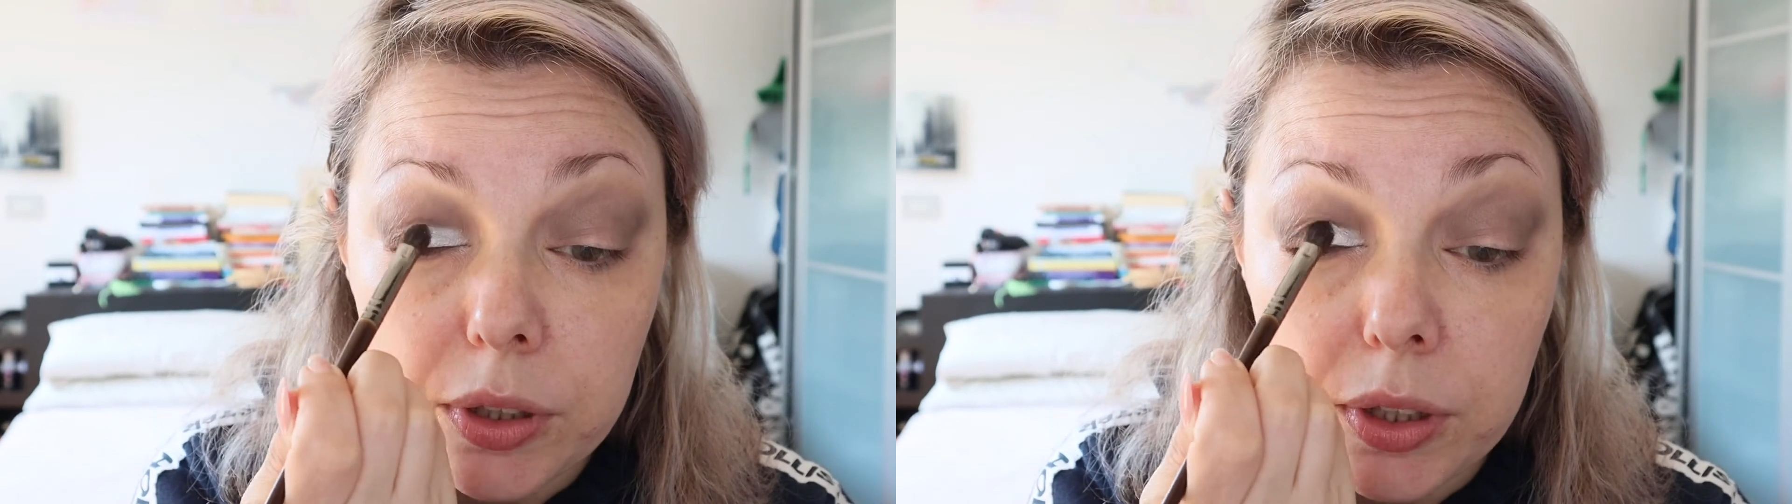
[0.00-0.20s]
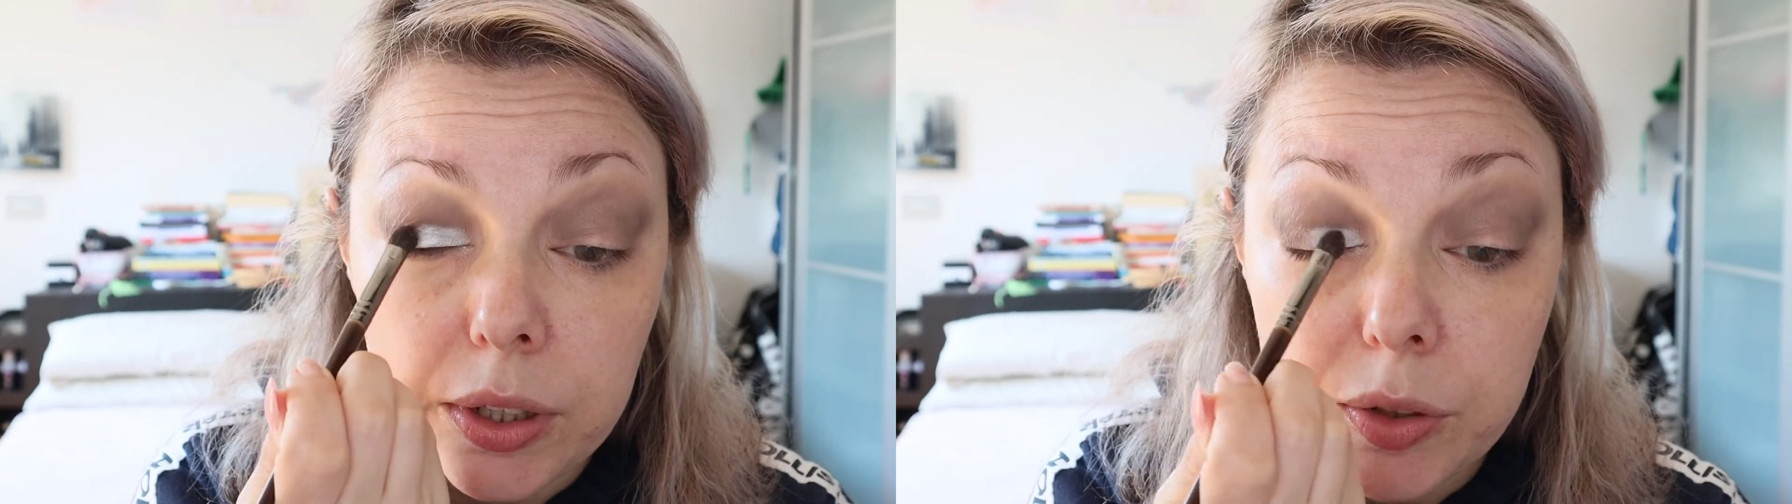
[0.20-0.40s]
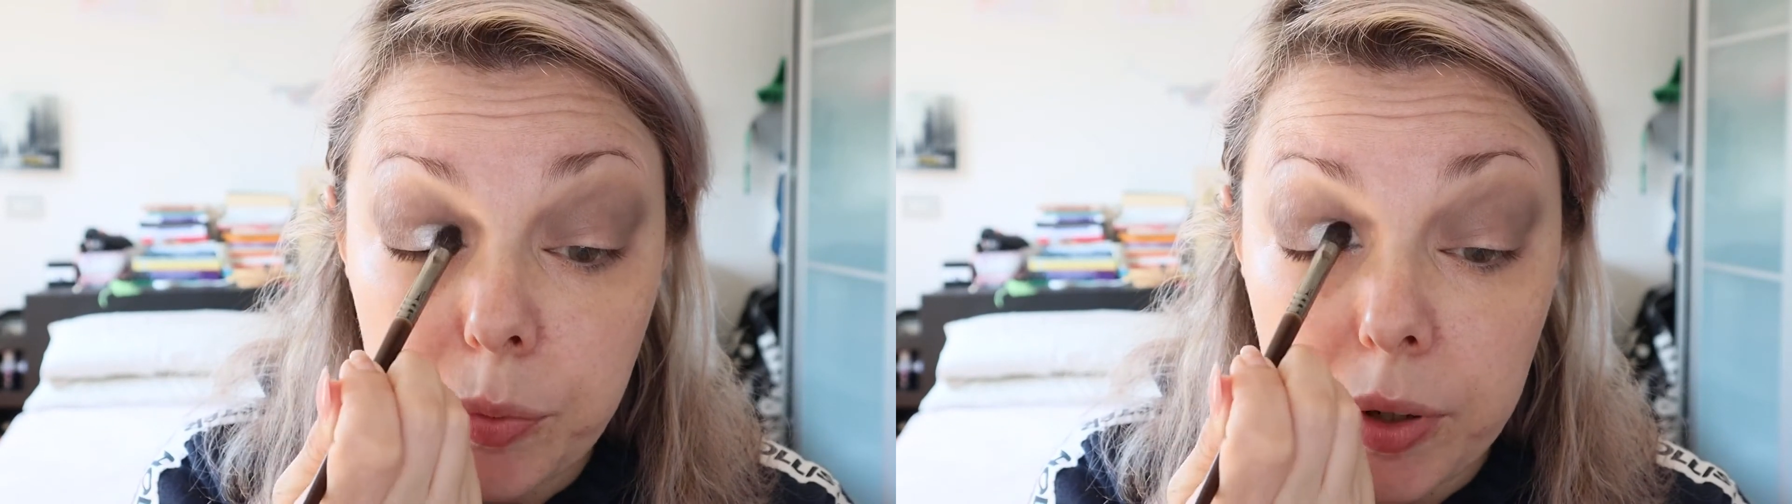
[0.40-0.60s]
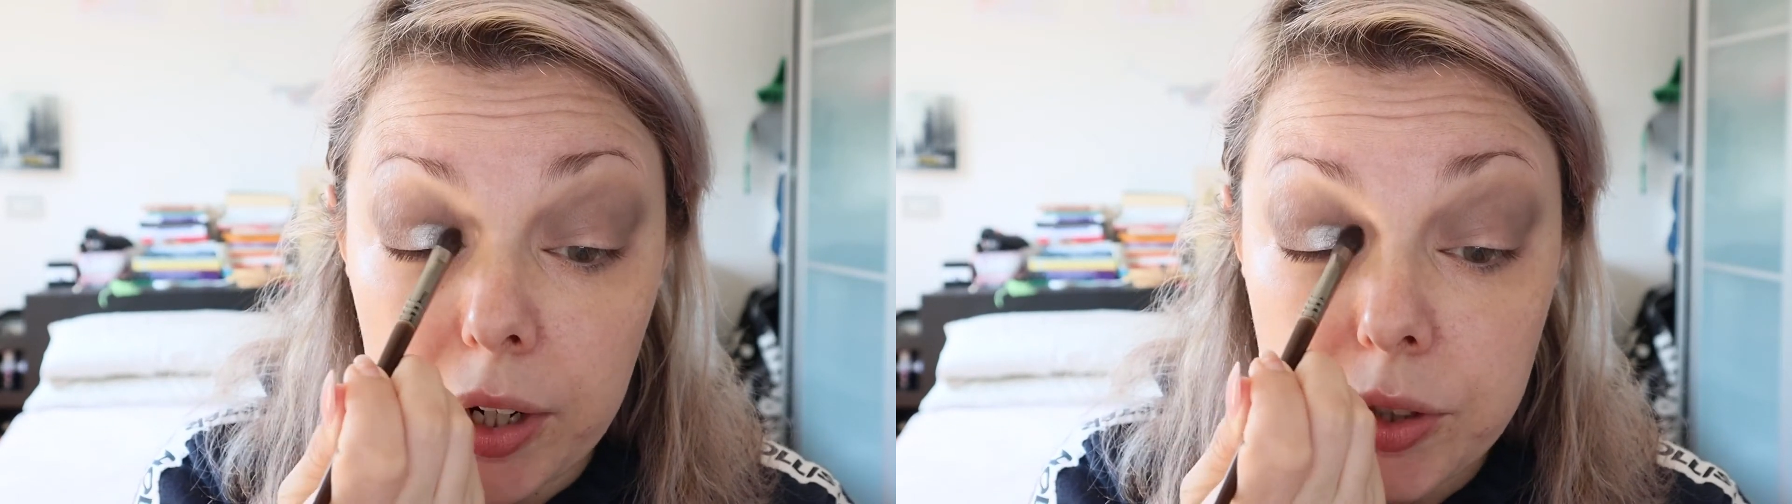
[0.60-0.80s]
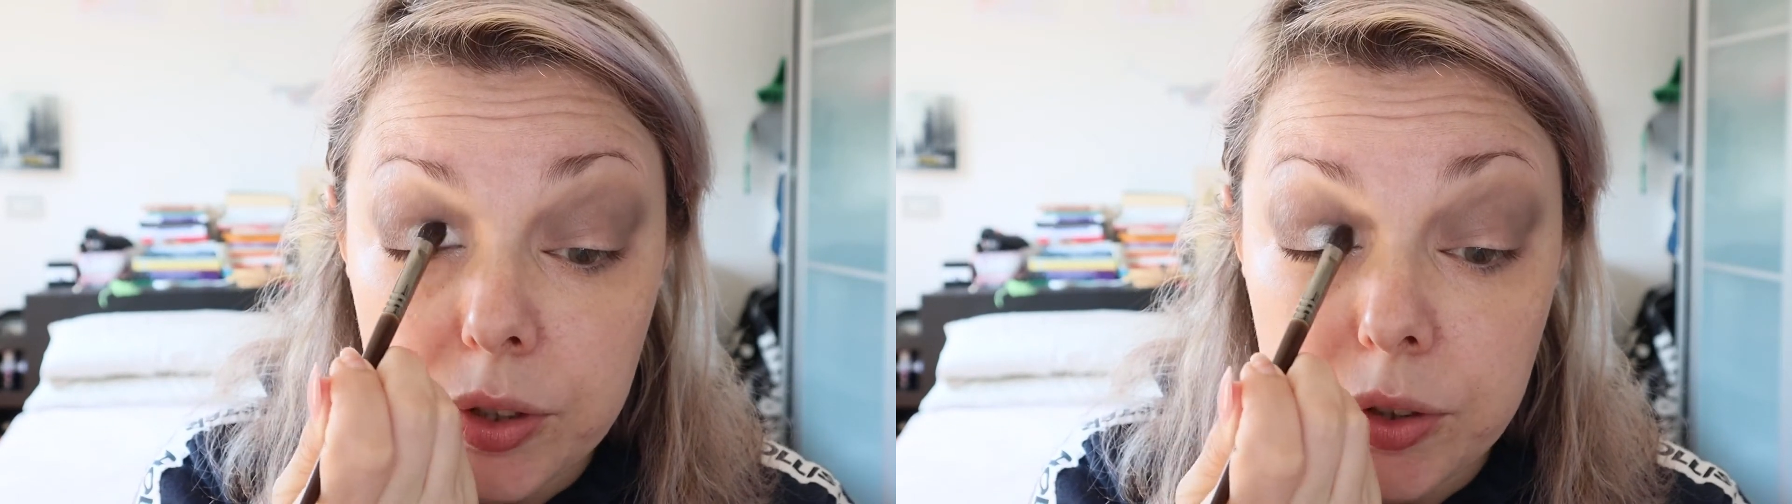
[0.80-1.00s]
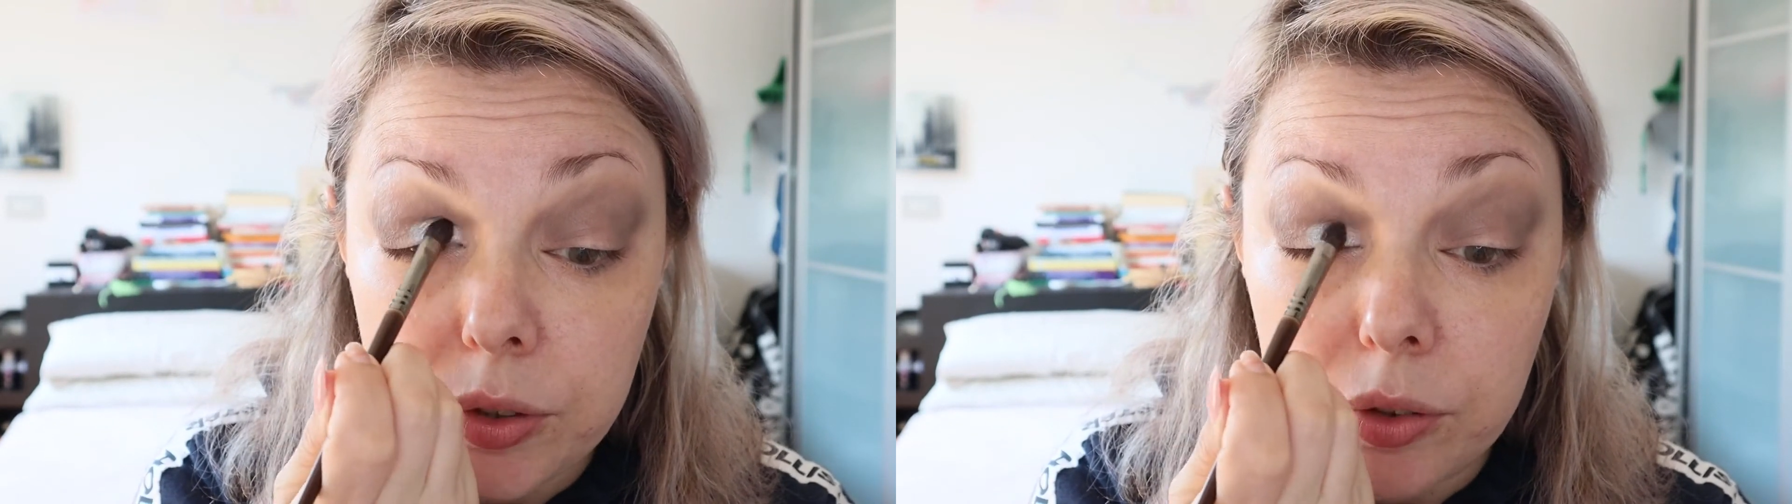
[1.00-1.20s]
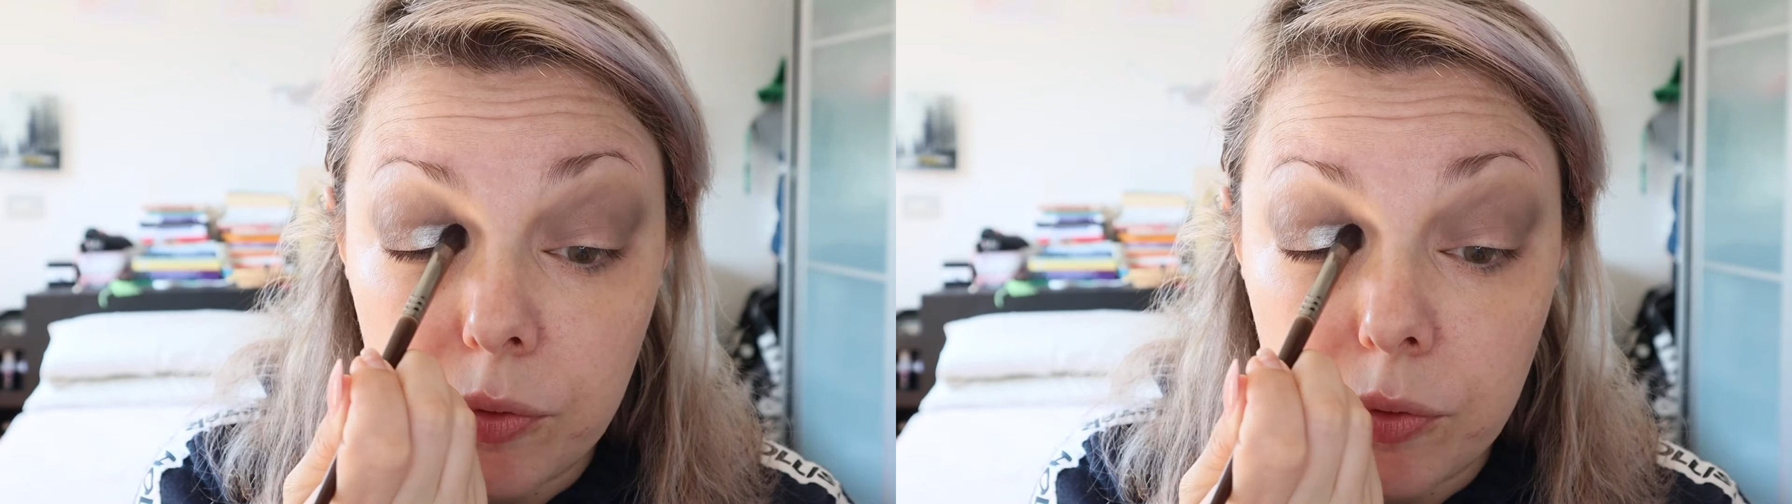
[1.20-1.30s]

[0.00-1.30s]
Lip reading: these brushes